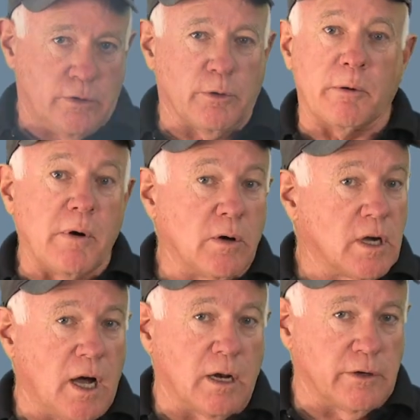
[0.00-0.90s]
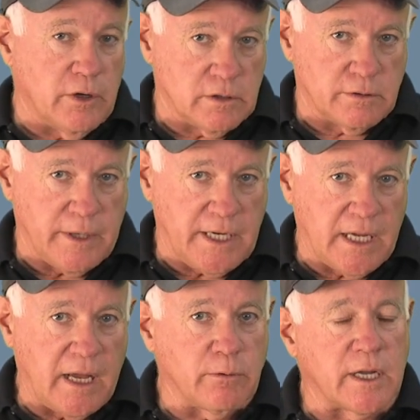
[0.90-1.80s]
to remote collar dog
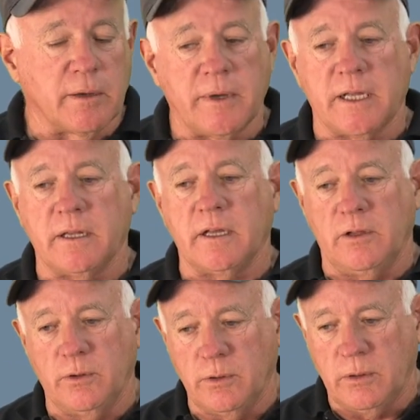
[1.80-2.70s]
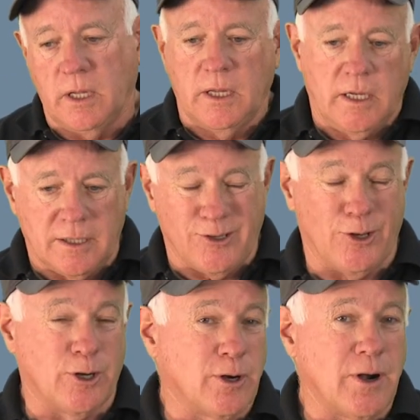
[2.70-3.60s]
training, I recommend that you
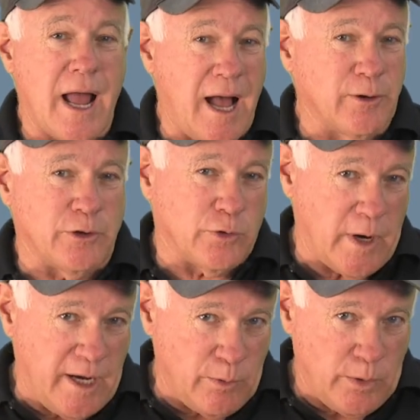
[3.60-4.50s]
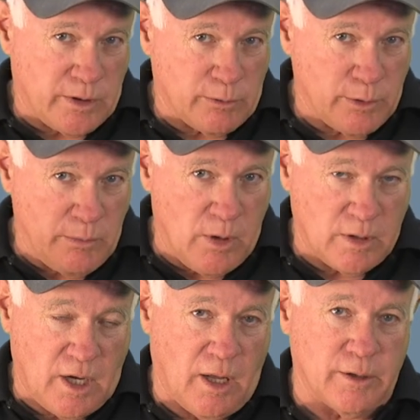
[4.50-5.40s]
learn how to train with a remote
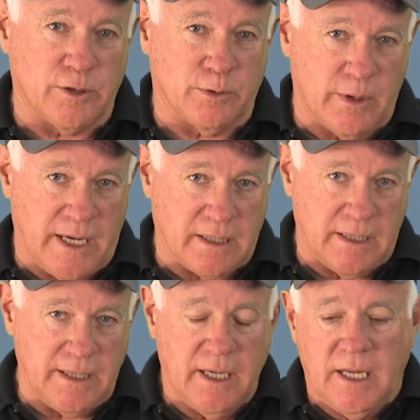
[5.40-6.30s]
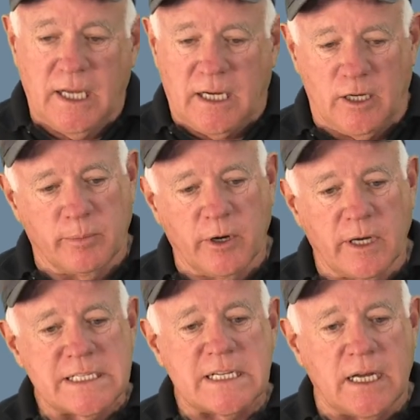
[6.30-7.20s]
collar correctly.
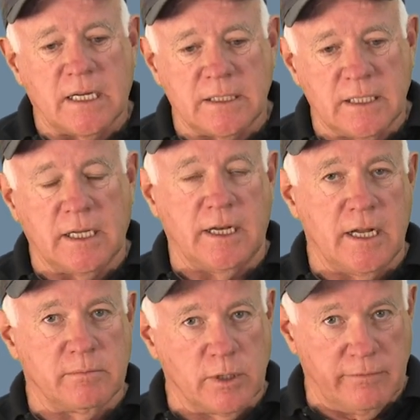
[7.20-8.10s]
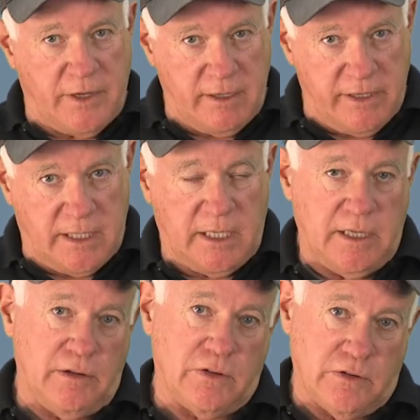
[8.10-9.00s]
Leerburg has done a number of
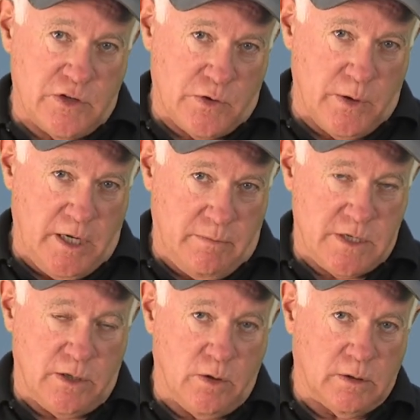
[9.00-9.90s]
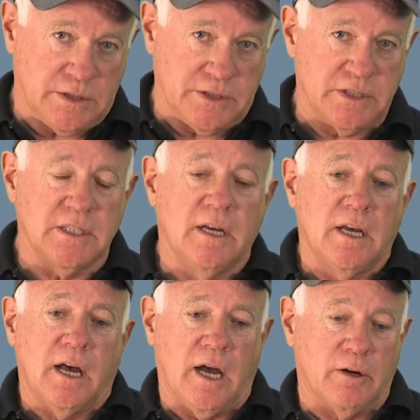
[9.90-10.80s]
DVDs and streams and courses
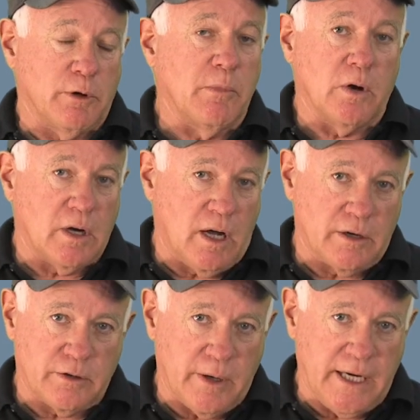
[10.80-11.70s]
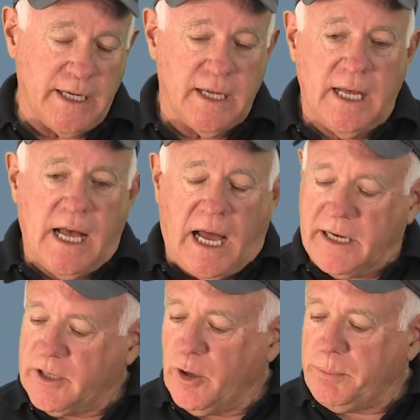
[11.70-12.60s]
on remote collar training.
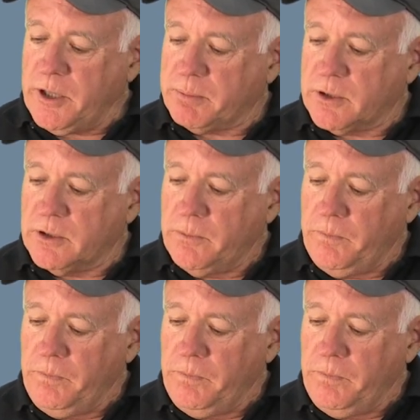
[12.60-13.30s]
I tell people